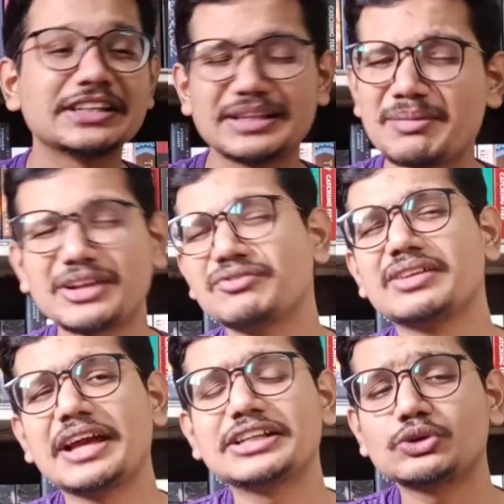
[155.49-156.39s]
they might have
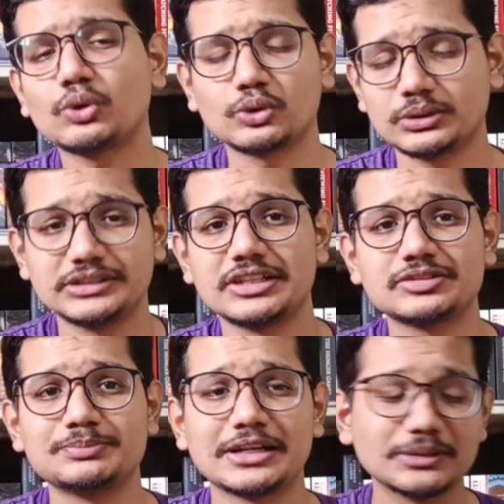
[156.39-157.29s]
liked it or not, it
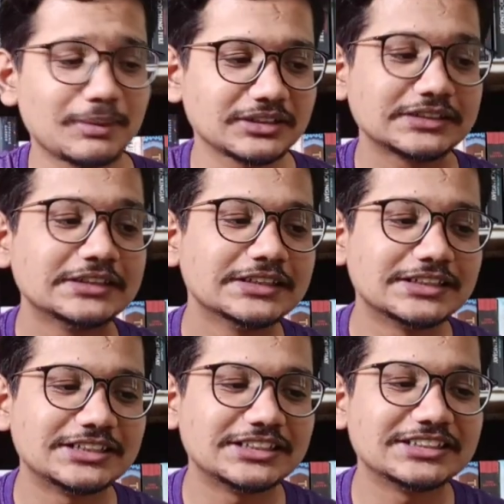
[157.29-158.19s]
doesn't matter, but
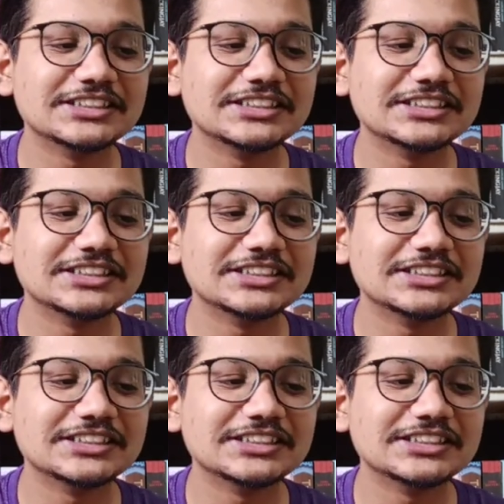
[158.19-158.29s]
uh,